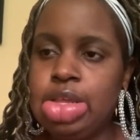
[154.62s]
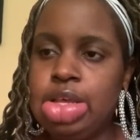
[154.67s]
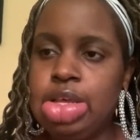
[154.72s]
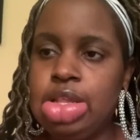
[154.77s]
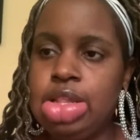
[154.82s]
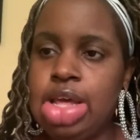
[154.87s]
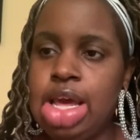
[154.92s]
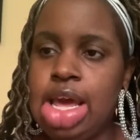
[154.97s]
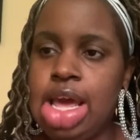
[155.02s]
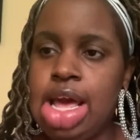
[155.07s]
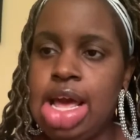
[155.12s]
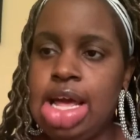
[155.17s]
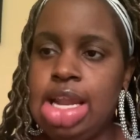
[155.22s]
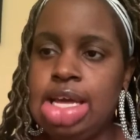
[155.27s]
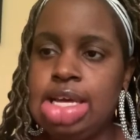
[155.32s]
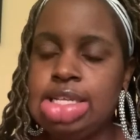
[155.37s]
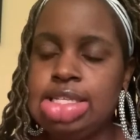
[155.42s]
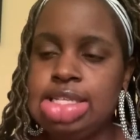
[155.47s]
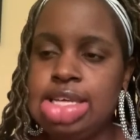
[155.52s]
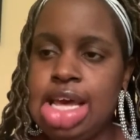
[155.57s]
They had
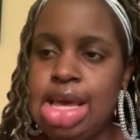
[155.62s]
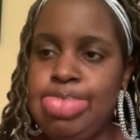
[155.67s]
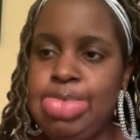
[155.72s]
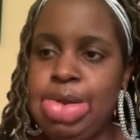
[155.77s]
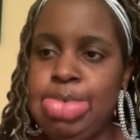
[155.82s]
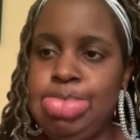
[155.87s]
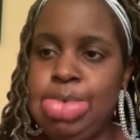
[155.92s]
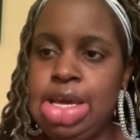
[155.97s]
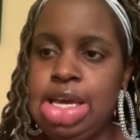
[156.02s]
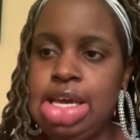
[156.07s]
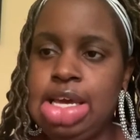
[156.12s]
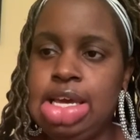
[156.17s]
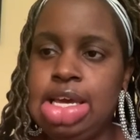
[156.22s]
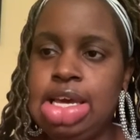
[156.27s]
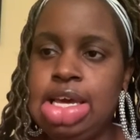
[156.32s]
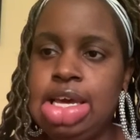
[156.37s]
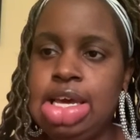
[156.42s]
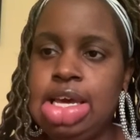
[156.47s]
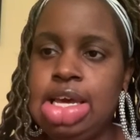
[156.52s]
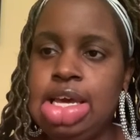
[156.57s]
examined me,
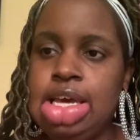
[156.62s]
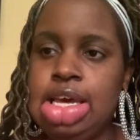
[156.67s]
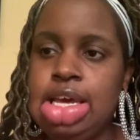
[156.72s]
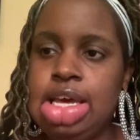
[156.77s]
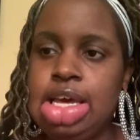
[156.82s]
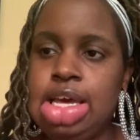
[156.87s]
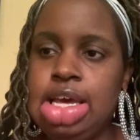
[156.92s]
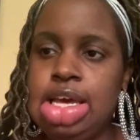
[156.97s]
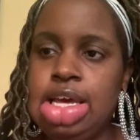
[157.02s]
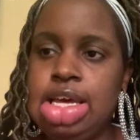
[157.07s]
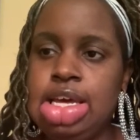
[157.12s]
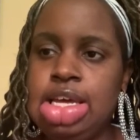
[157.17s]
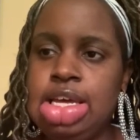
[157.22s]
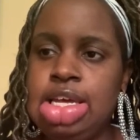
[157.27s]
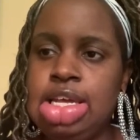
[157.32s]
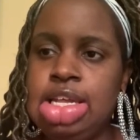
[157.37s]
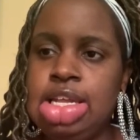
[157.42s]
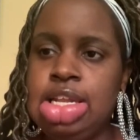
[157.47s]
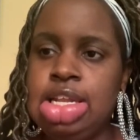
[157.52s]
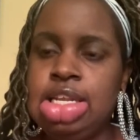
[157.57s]

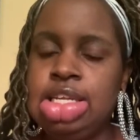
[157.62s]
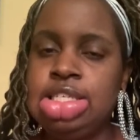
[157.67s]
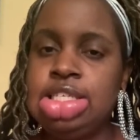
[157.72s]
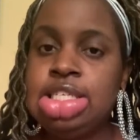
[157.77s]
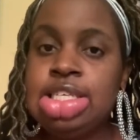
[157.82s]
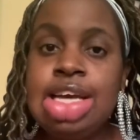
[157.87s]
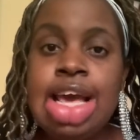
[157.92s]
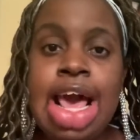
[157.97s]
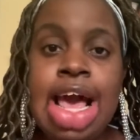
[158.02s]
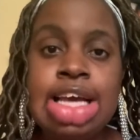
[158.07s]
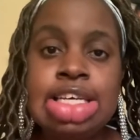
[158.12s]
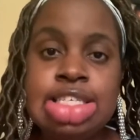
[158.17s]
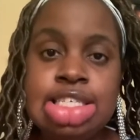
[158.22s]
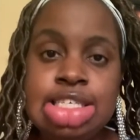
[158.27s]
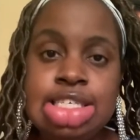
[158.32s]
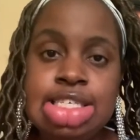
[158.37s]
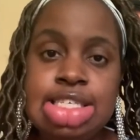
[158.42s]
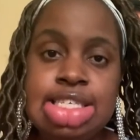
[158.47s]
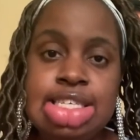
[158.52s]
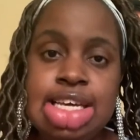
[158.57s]
and she
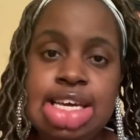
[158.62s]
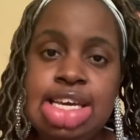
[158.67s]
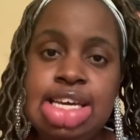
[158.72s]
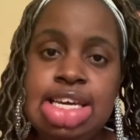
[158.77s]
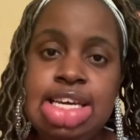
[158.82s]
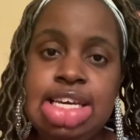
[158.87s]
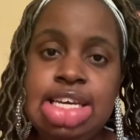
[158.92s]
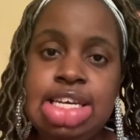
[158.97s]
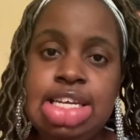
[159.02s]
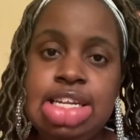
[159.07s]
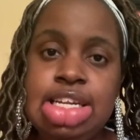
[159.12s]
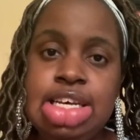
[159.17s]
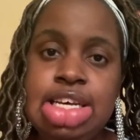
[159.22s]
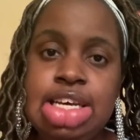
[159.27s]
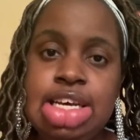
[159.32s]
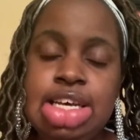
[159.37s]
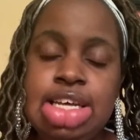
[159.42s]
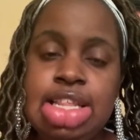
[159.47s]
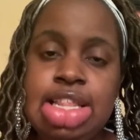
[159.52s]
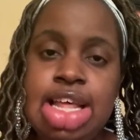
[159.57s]
actually said
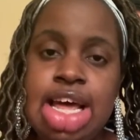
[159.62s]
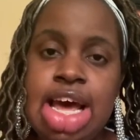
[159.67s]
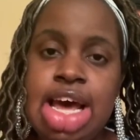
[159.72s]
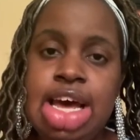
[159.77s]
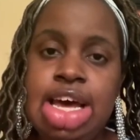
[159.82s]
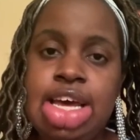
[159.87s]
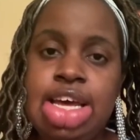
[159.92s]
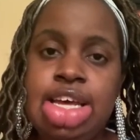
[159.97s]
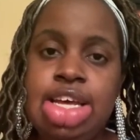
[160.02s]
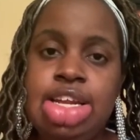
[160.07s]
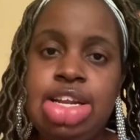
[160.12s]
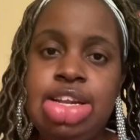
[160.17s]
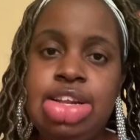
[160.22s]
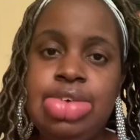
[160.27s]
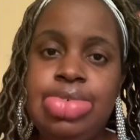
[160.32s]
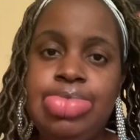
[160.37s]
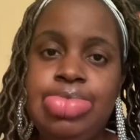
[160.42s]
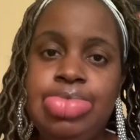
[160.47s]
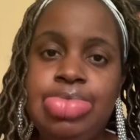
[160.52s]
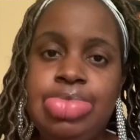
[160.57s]
that
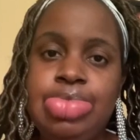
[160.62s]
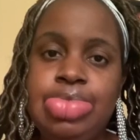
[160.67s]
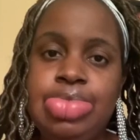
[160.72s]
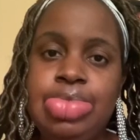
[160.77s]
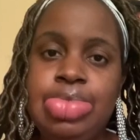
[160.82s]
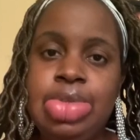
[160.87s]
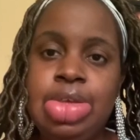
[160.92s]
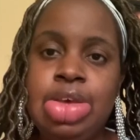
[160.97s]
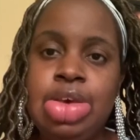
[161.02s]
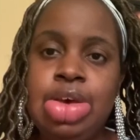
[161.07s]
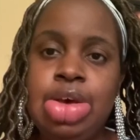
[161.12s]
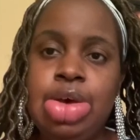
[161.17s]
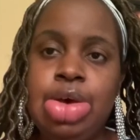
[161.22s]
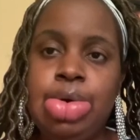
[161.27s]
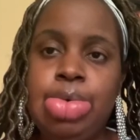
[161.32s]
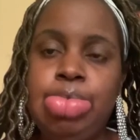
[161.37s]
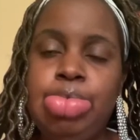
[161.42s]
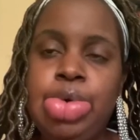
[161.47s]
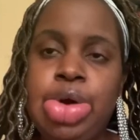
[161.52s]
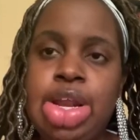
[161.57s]

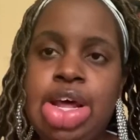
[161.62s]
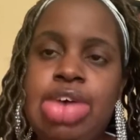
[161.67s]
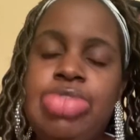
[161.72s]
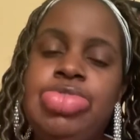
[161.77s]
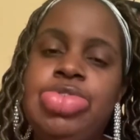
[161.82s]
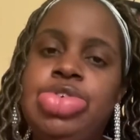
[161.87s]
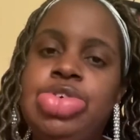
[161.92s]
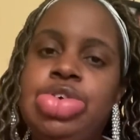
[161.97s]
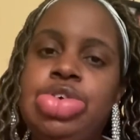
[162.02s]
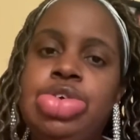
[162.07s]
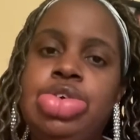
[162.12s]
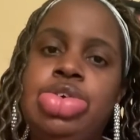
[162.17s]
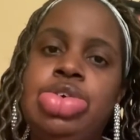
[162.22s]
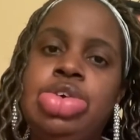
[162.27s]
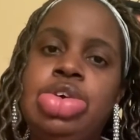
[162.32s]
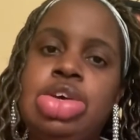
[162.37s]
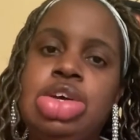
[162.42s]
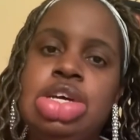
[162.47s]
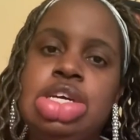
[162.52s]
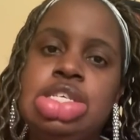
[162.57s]

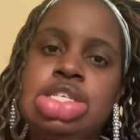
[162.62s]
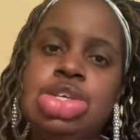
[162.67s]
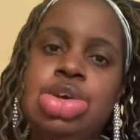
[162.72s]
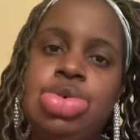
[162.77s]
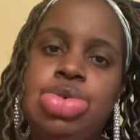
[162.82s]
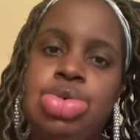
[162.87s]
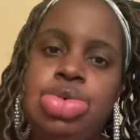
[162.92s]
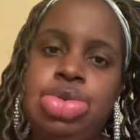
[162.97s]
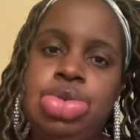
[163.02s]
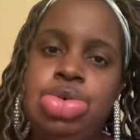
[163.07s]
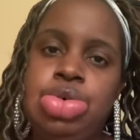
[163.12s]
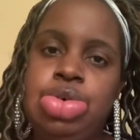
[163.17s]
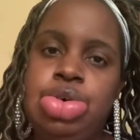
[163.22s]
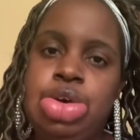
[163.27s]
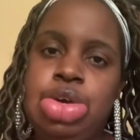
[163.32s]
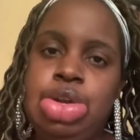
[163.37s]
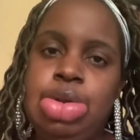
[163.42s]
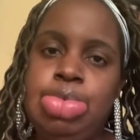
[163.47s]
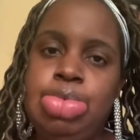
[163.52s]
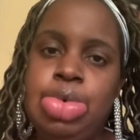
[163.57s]
whatever is going
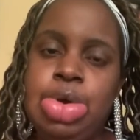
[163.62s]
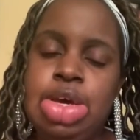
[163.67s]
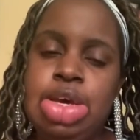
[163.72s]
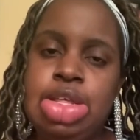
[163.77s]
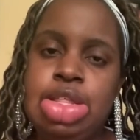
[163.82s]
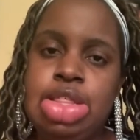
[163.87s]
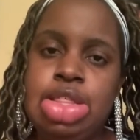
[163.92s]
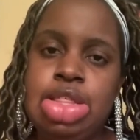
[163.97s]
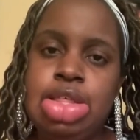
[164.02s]
on with